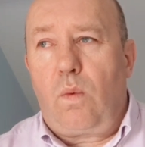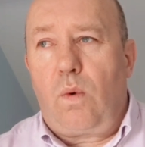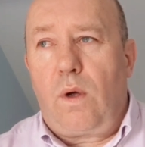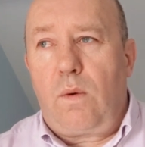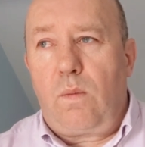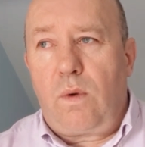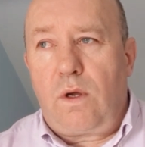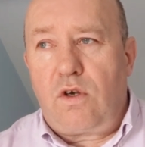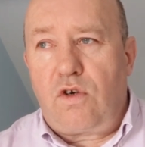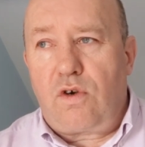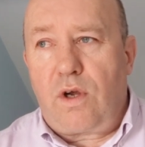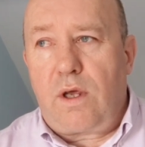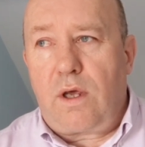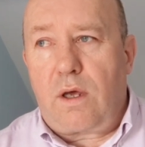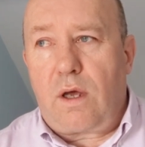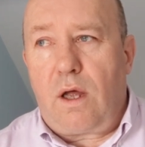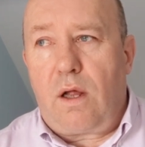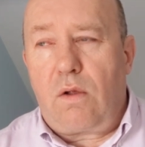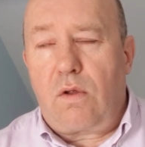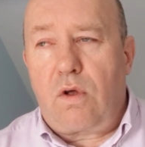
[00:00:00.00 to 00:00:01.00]
When we
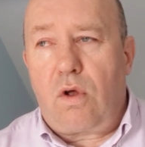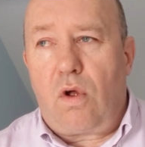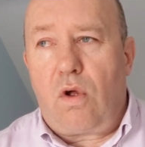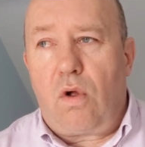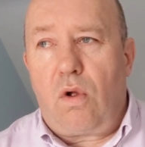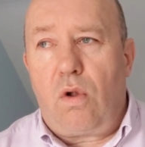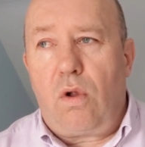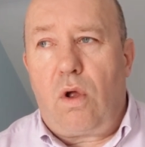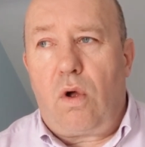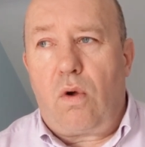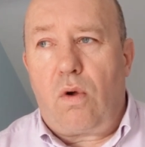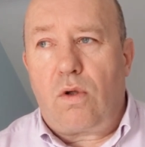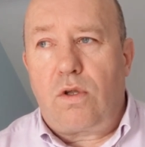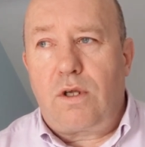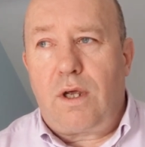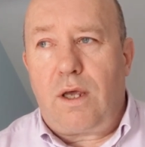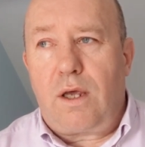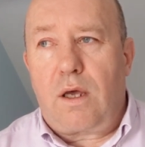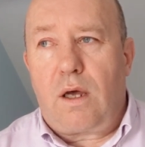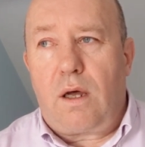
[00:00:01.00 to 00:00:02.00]
drink alcohol or
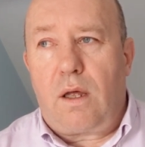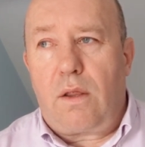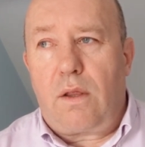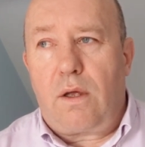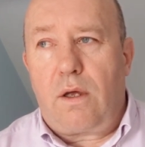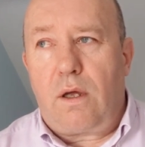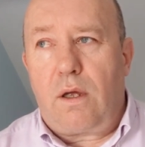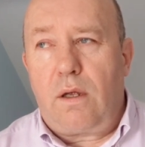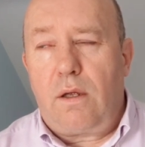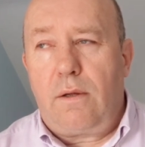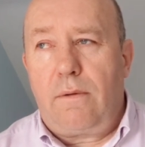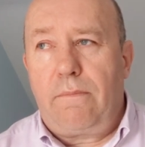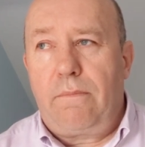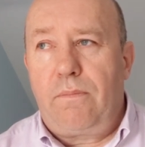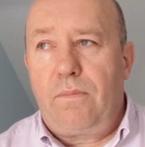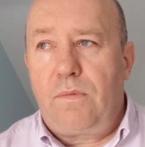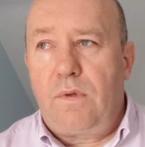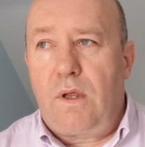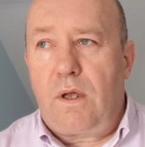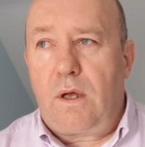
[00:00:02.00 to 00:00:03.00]
take other
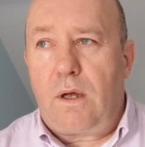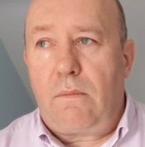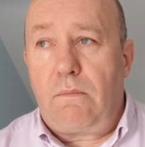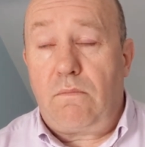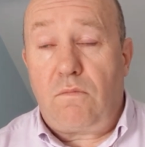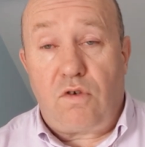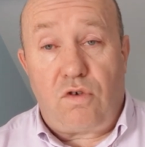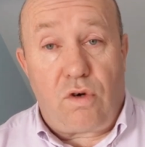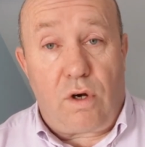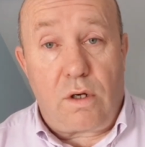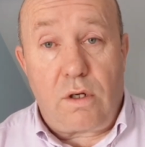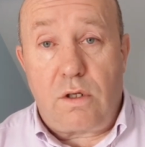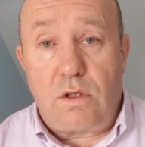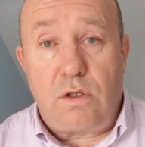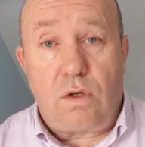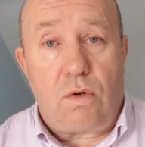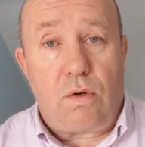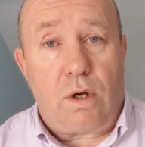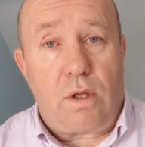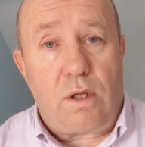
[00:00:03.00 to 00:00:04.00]

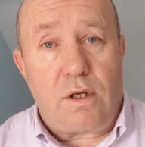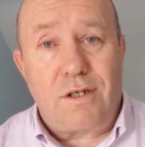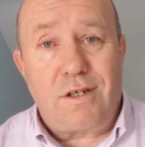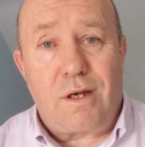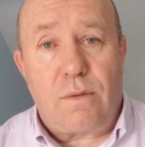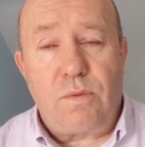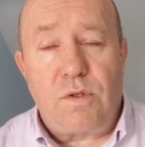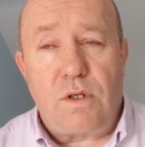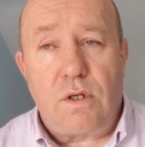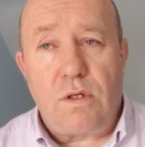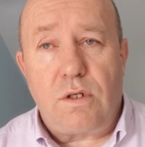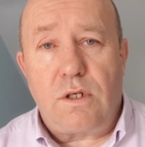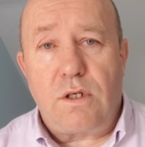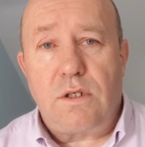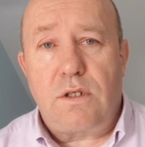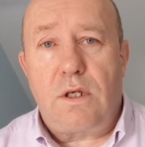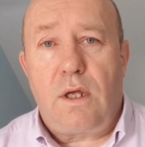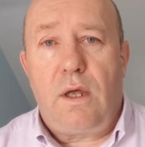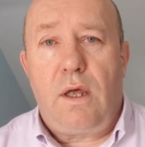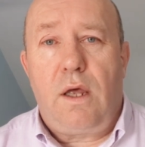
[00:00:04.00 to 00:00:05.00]
drugs or other
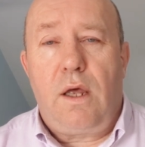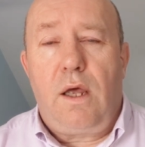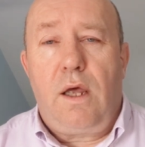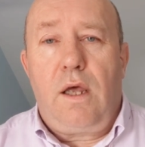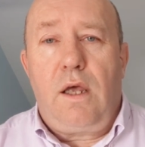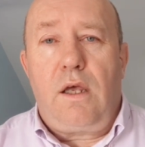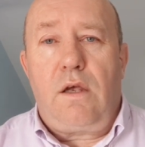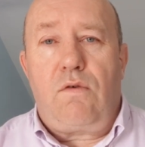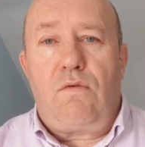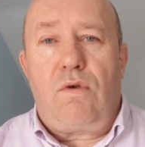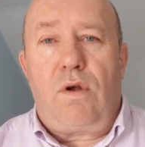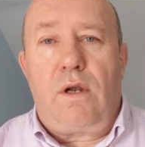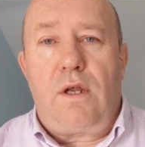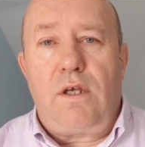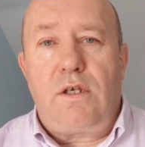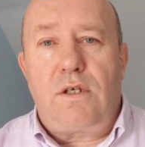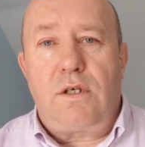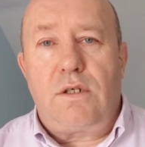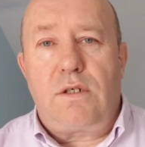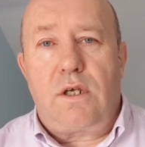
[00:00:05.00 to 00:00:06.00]
substances, it
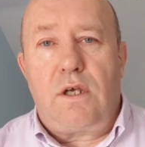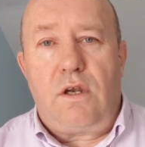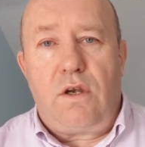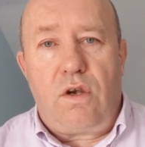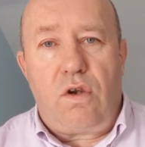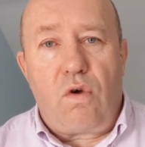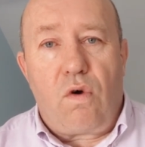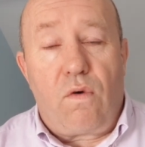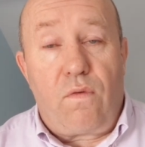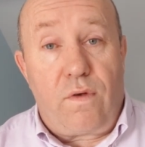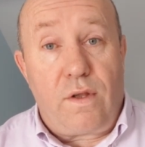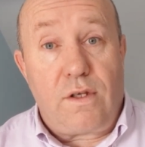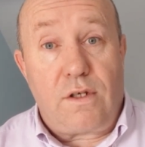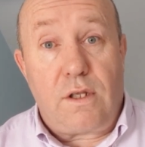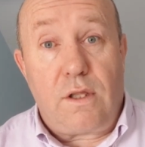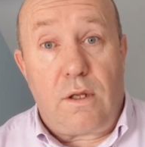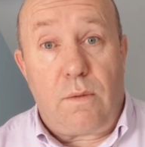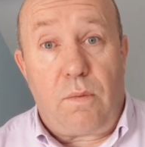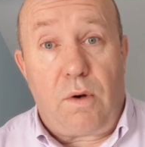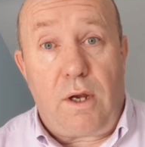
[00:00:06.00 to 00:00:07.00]
releases endorphins
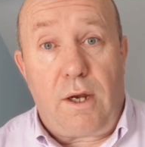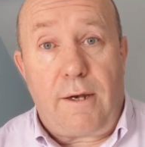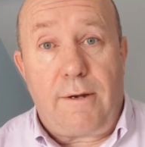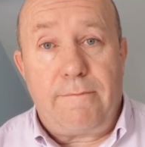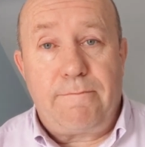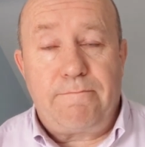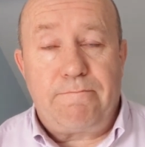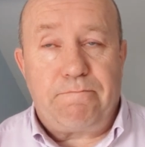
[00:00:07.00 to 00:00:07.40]
in the brain.